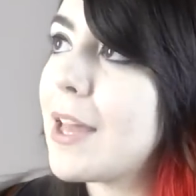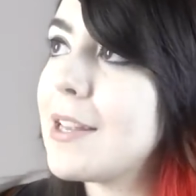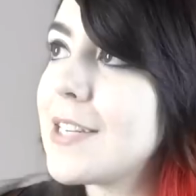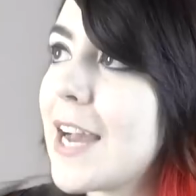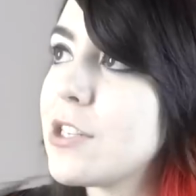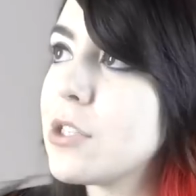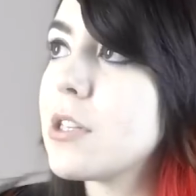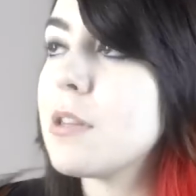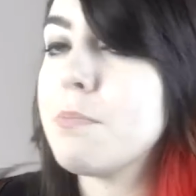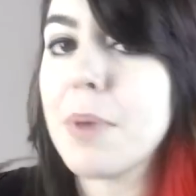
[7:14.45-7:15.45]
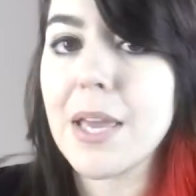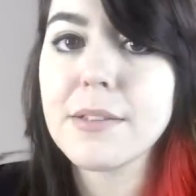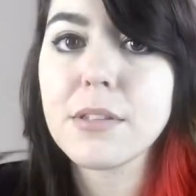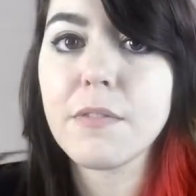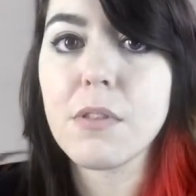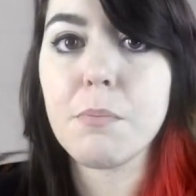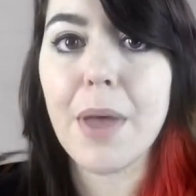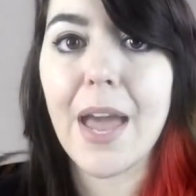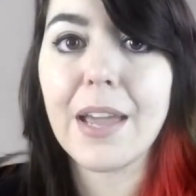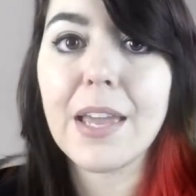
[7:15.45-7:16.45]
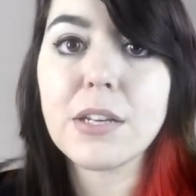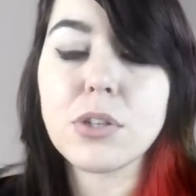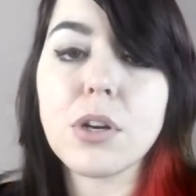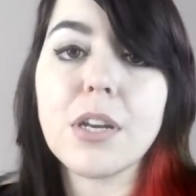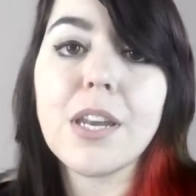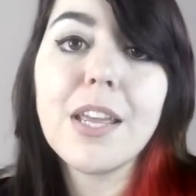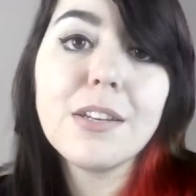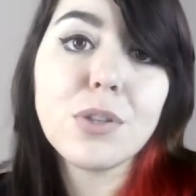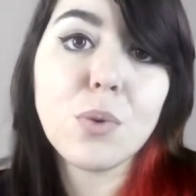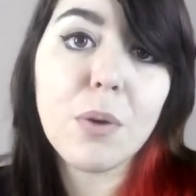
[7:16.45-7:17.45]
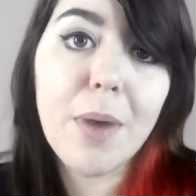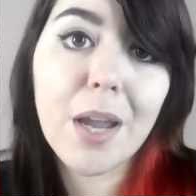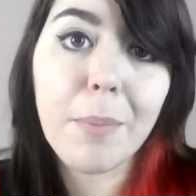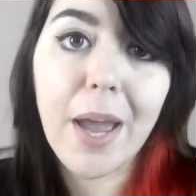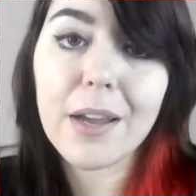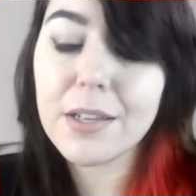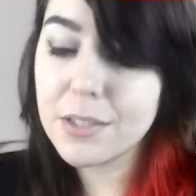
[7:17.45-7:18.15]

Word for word: and attach it to the base of the bag and turn it into a backpack.